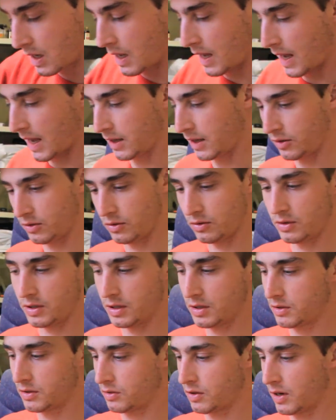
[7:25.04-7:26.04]
and to
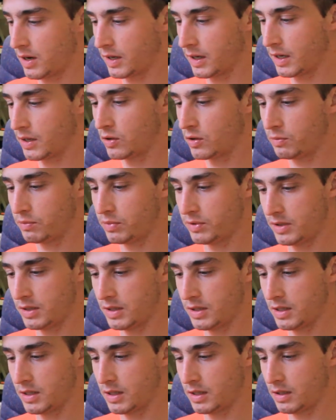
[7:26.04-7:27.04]
just try and get your
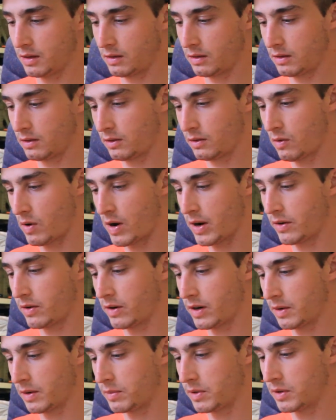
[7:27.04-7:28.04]
positioning quite
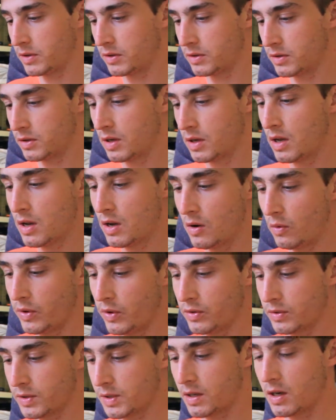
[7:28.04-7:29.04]
right, because when
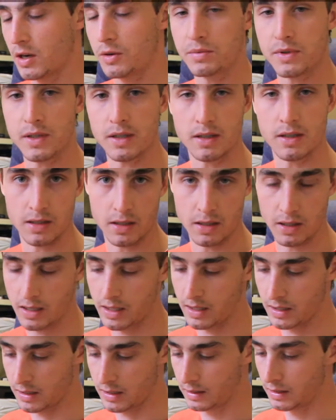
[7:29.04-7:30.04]
your scope sits in
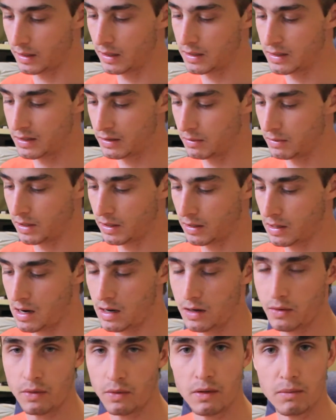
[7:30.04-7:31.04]
here it needs to be in
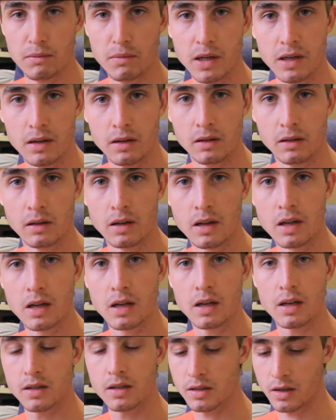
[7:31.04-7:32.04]
line with the middle,
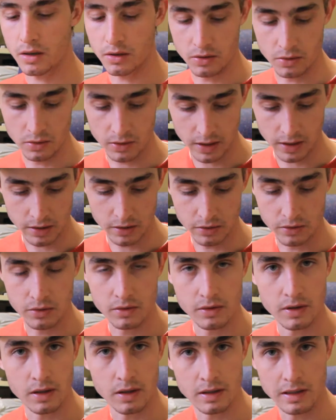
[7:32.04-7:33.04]
so you can
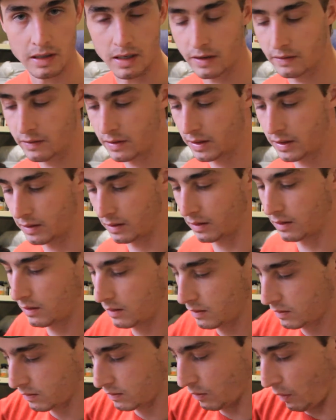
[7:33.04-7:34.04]
use this leveling
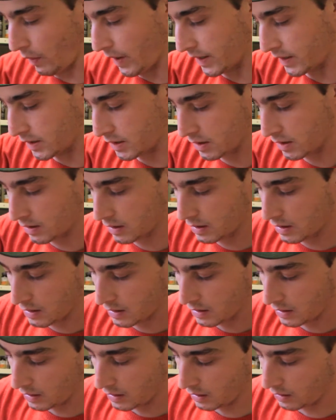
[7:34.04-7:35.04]
wedge
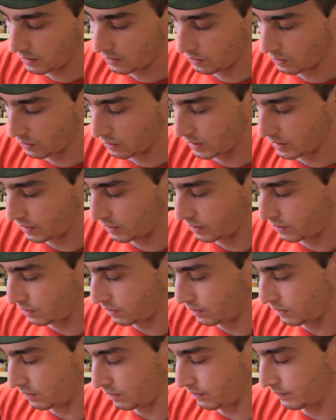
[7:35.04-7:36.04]
in order
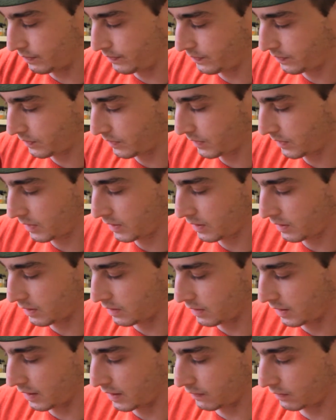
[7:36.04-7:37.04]
to
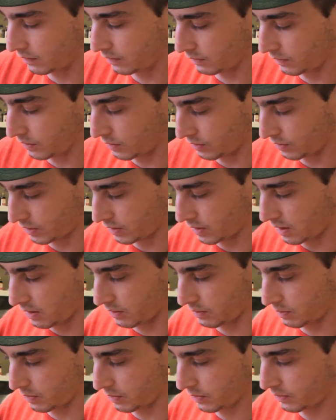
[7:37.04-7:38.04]
level your scope.